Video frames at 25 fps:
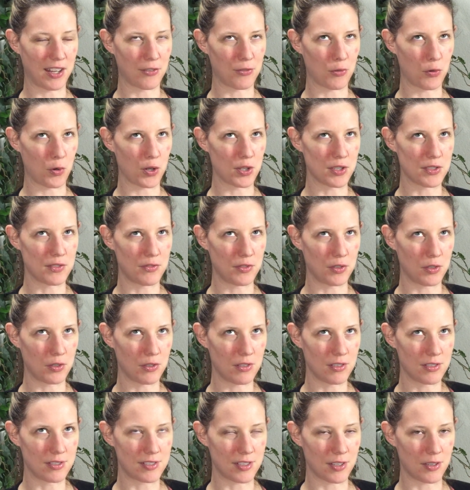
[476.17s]
Of course,
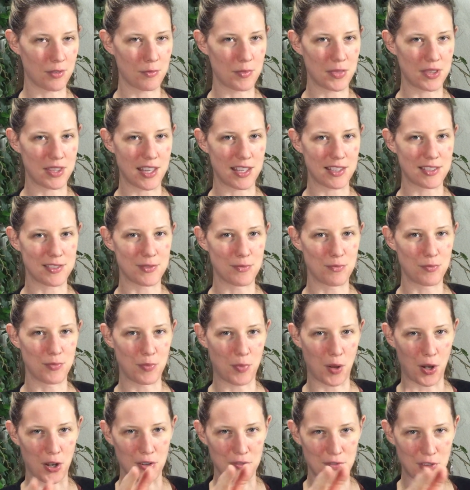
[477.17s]
food, but that's
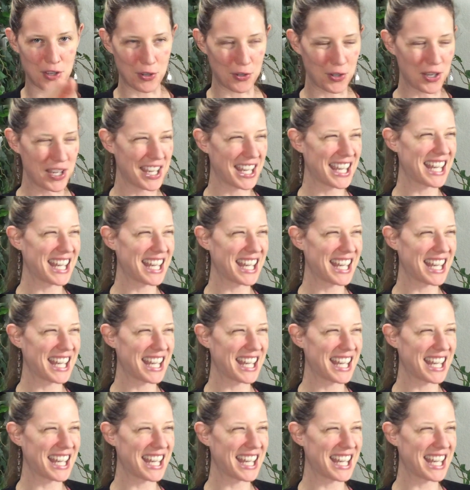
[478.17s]
part of you.